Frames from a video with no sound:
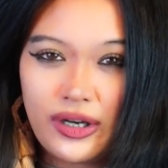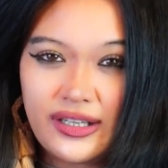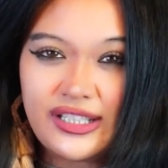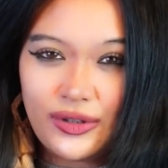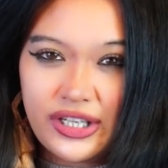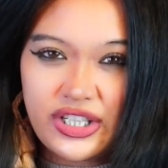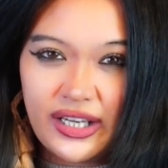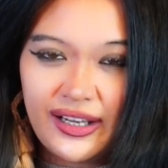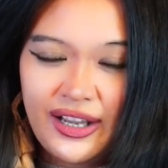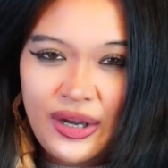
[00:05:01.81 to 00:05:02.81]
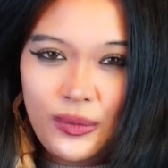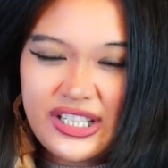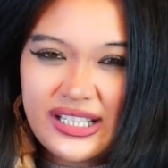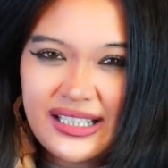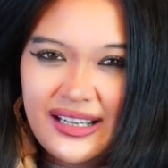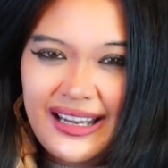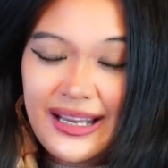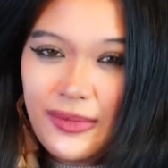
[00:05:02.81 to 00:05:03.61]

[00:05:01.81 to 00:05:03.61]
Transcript: ideology, which has, in my